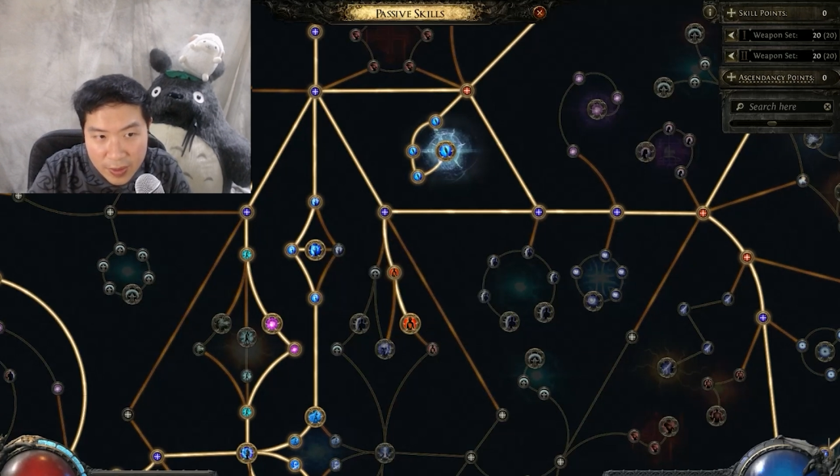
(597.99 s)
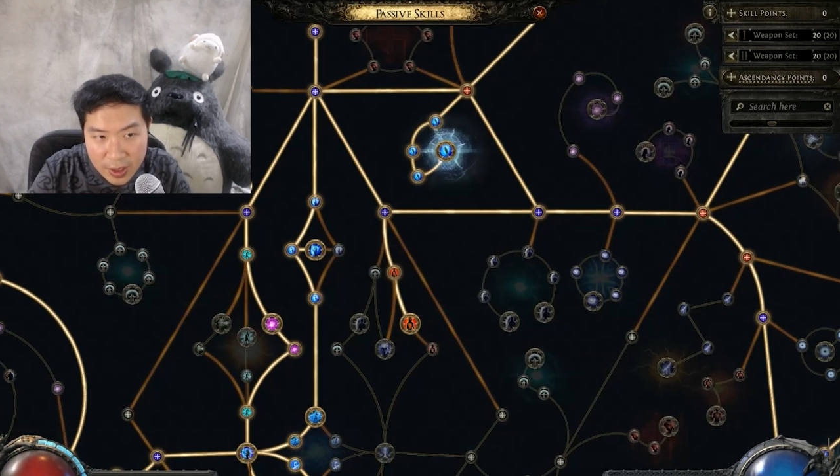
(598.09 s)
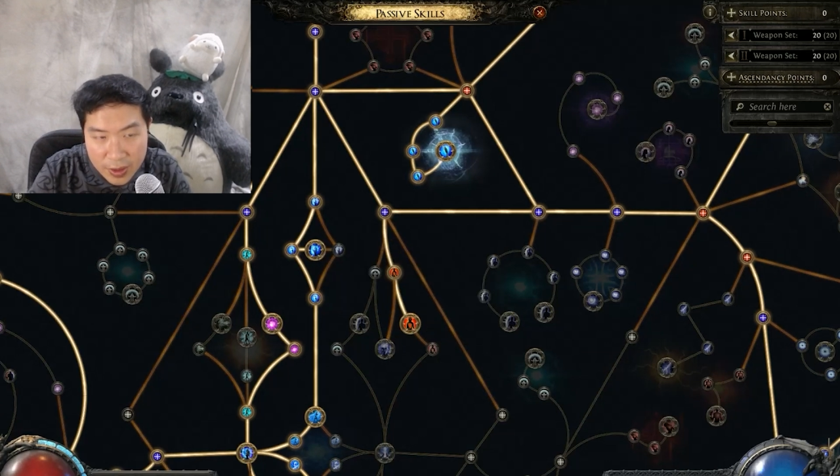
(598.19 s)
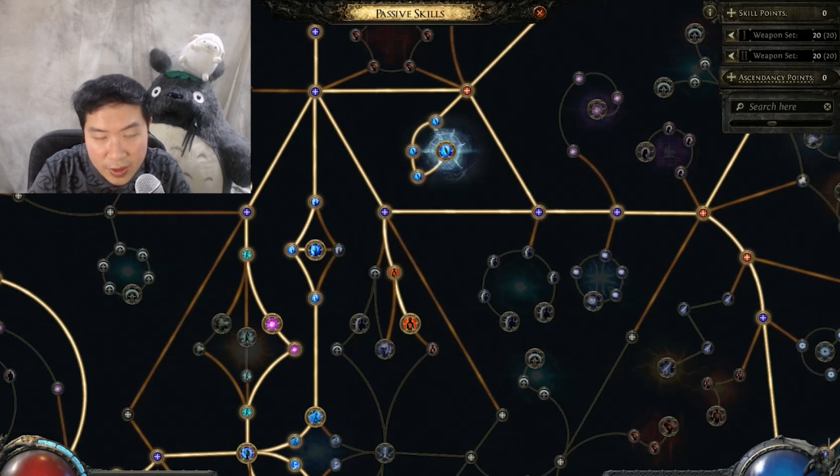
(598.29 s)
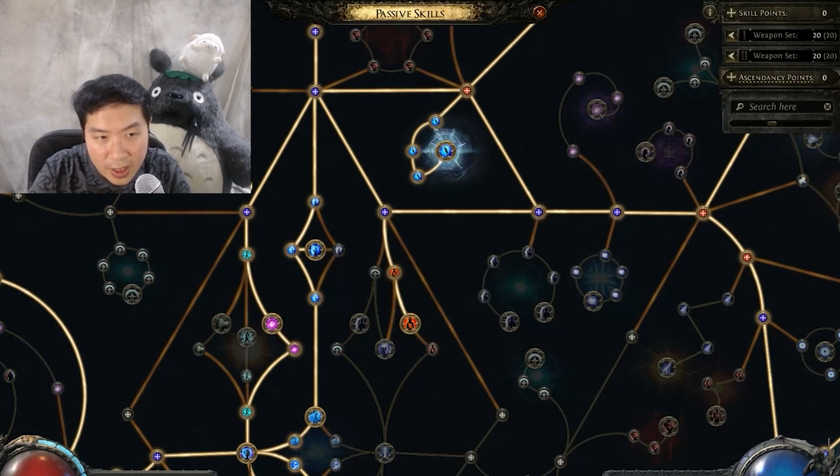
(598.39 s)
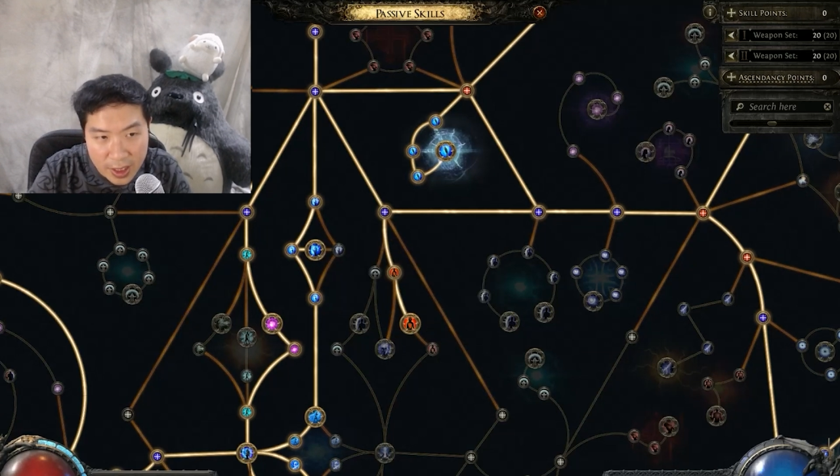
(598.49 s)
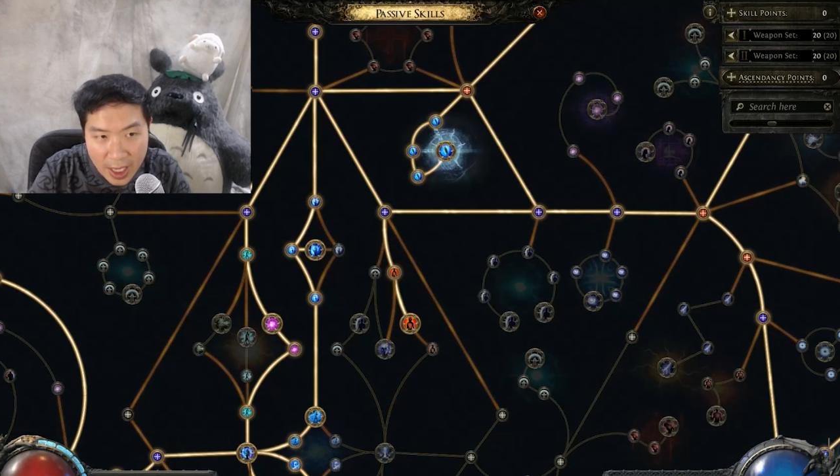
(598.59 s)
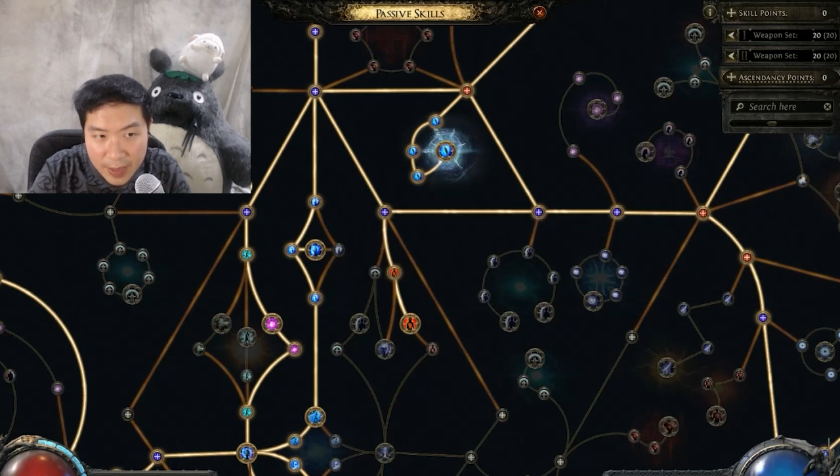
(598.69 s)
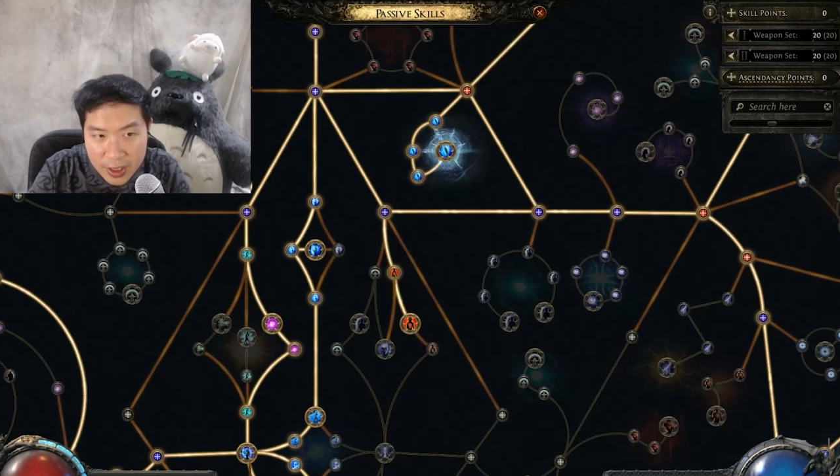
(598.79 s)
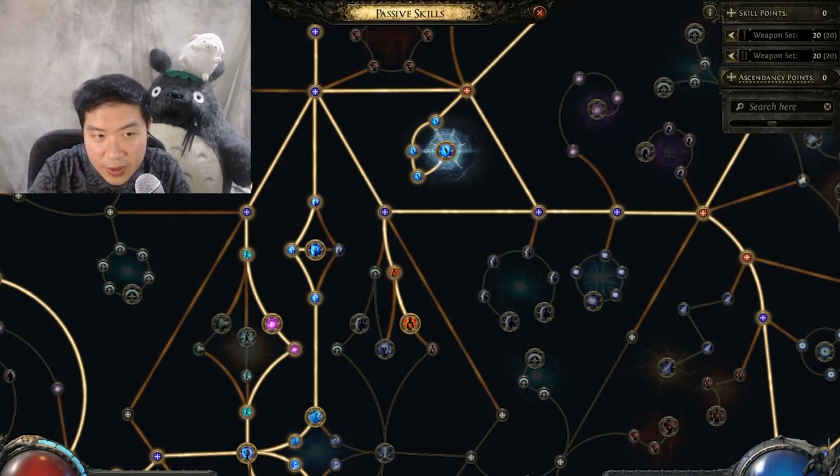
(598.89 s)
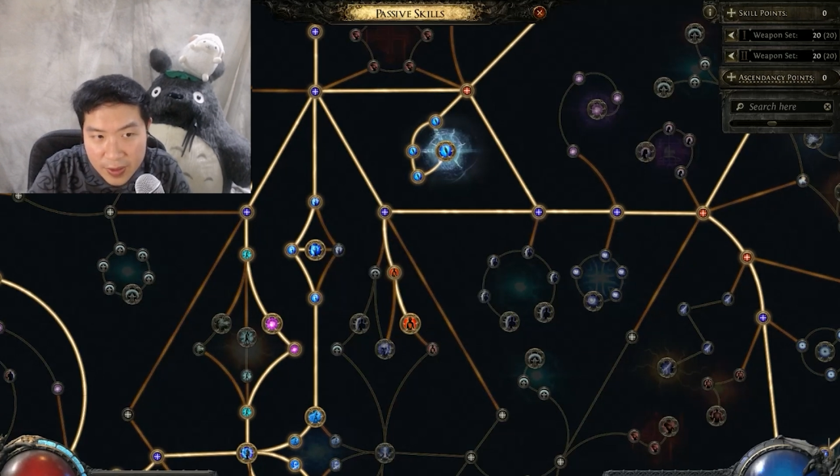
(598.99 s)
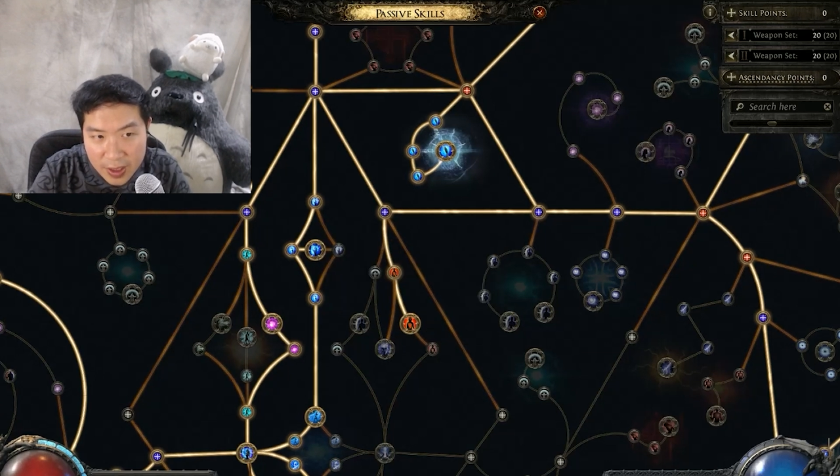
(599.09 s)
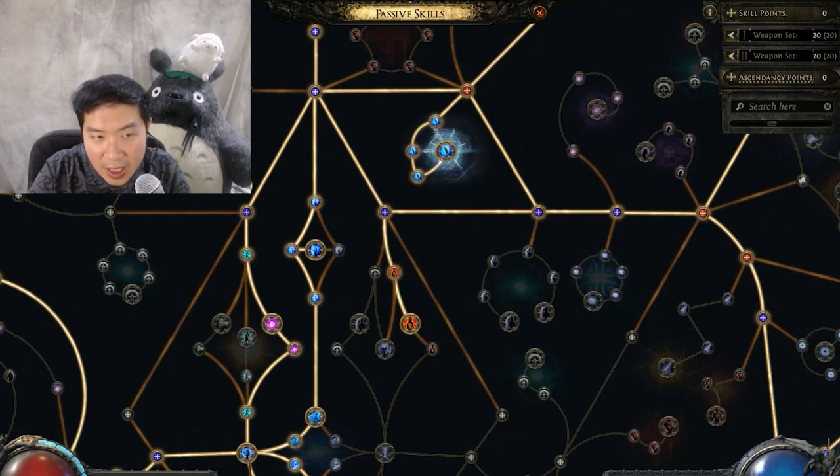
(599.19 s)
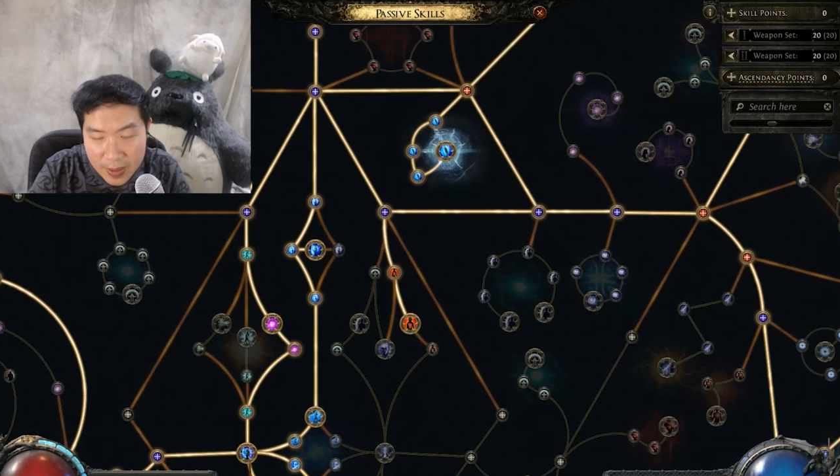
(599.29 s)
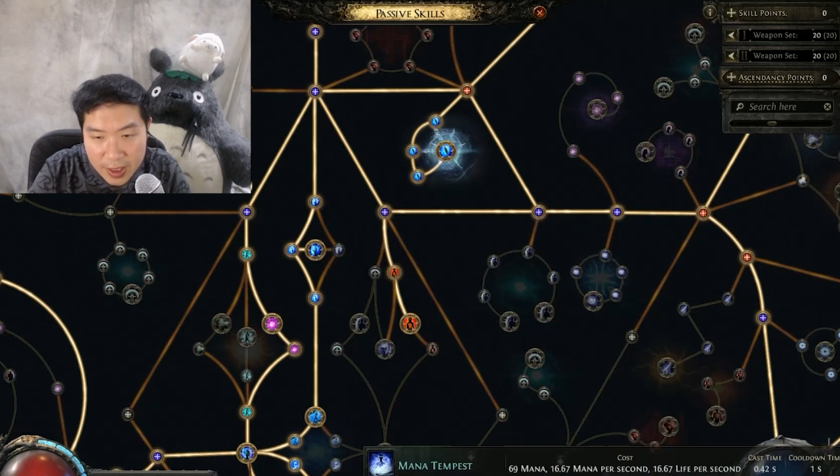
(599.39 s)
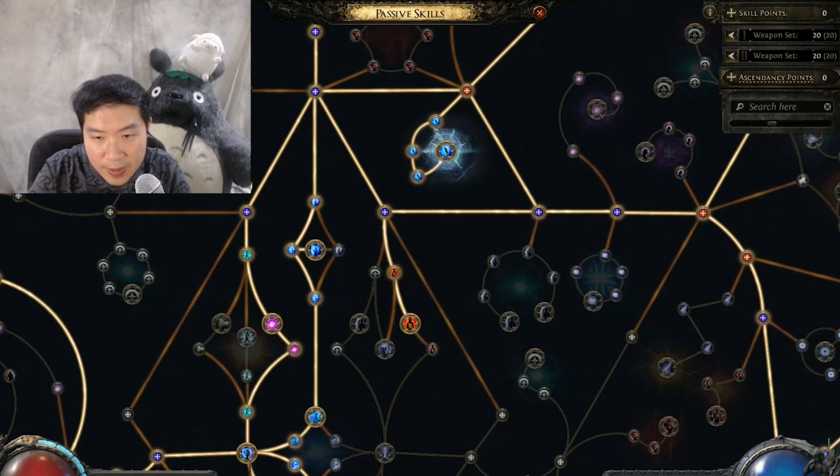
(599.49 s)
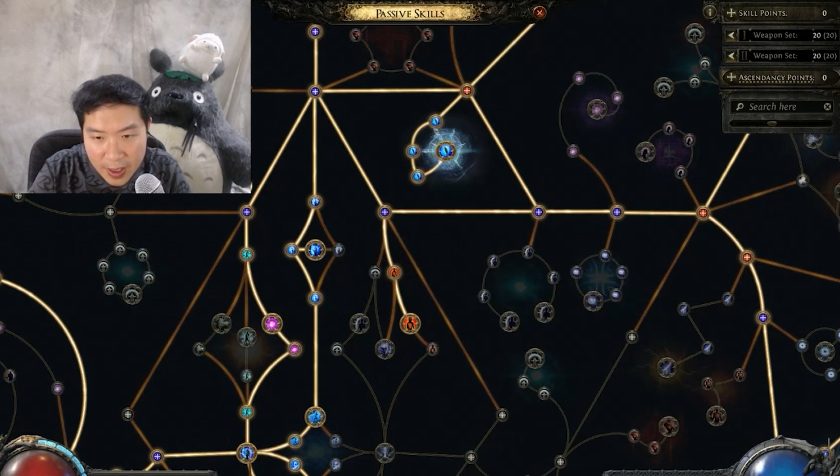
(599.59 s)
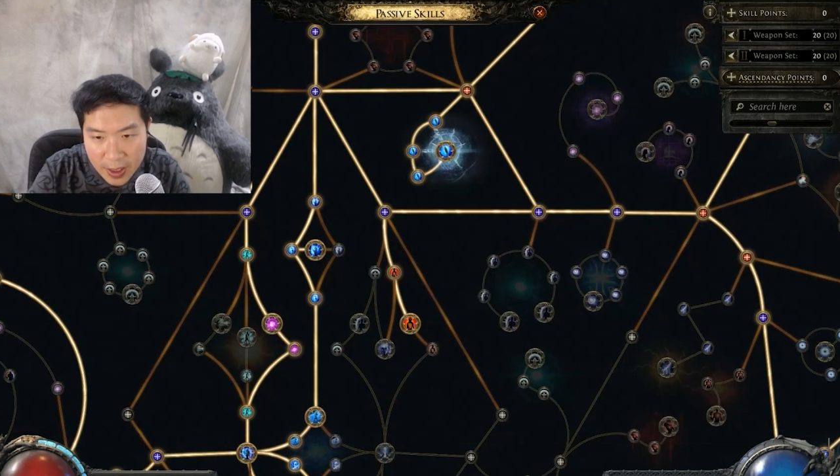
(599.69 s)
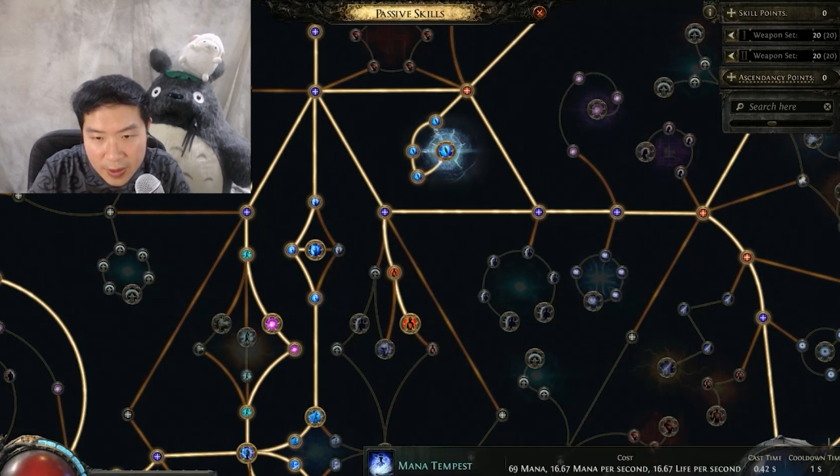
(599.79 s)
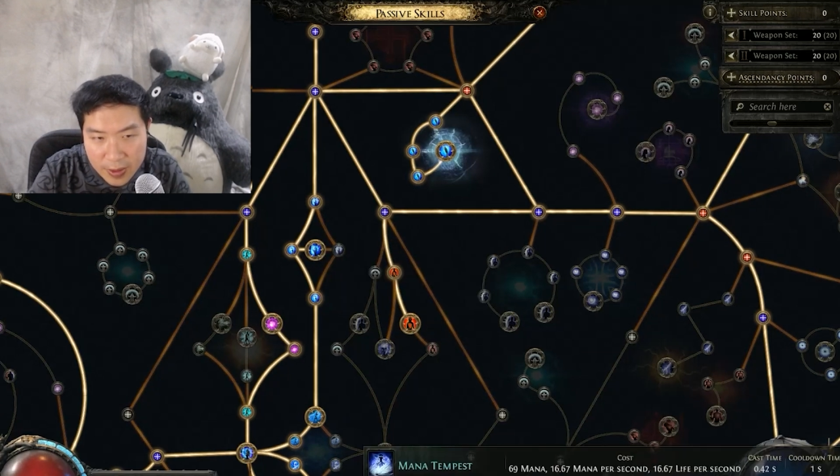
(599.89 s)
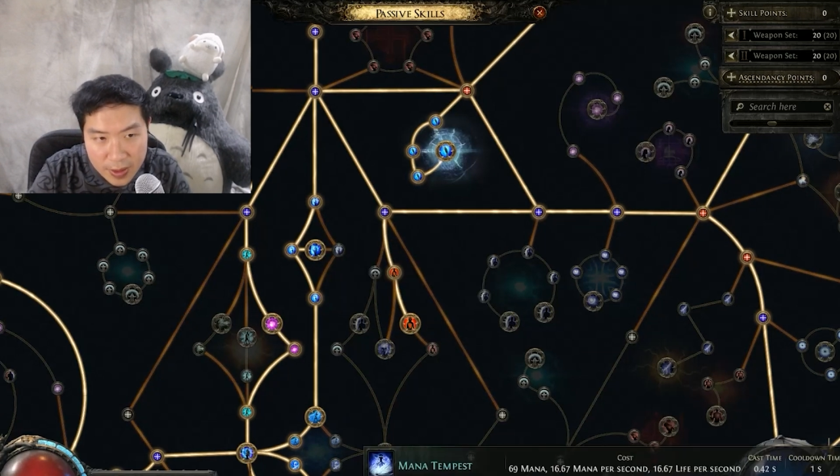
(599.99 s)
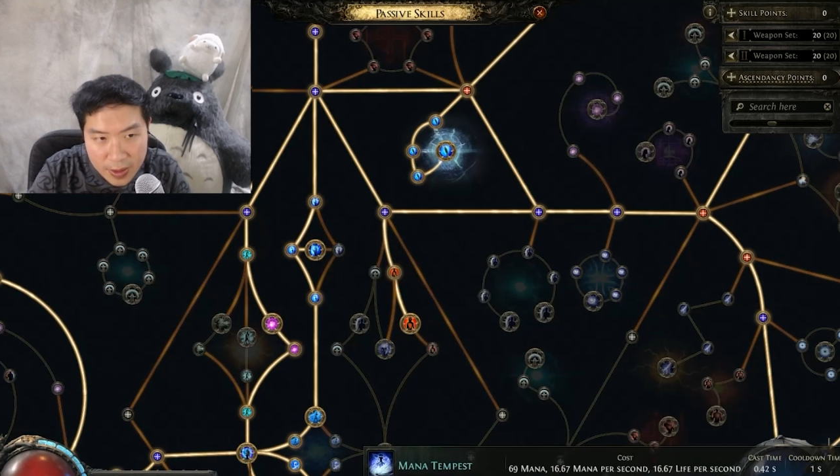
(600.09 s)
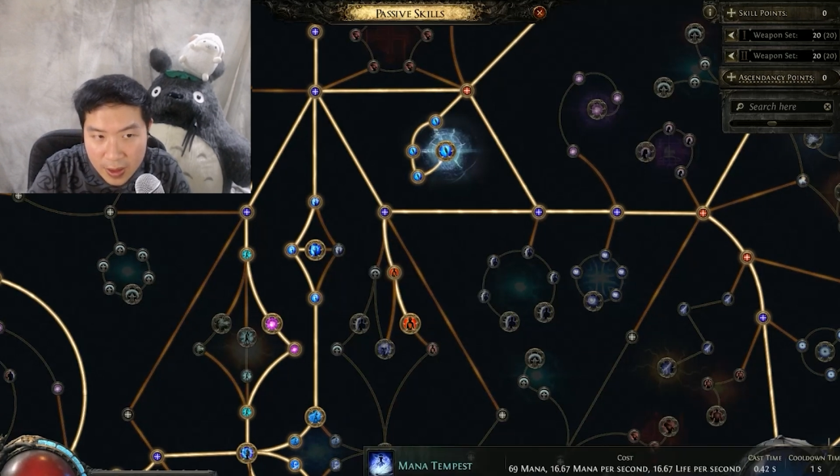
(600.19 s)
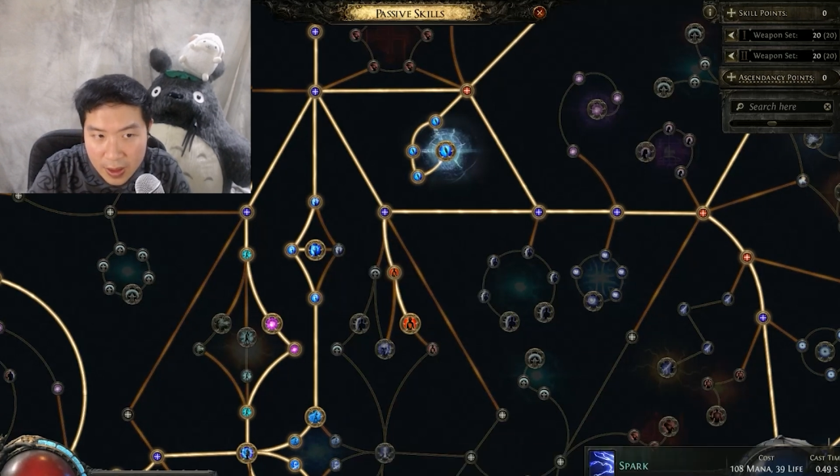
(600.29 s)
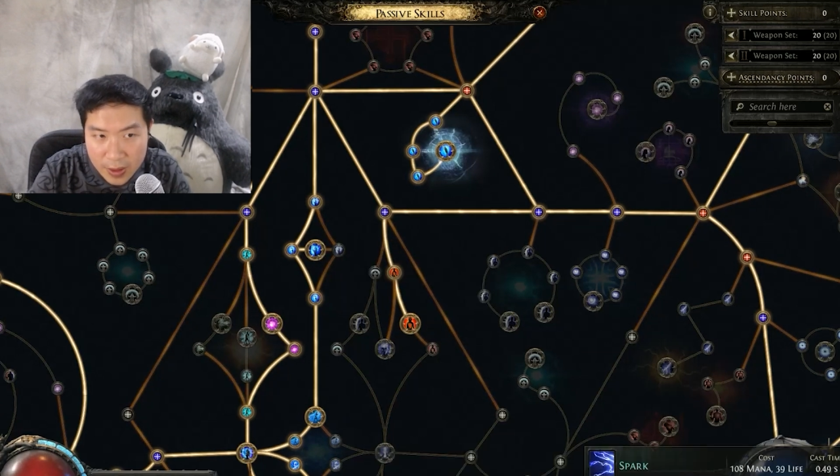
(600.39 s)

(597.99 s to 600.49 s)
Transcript: we are using damage over time spells. You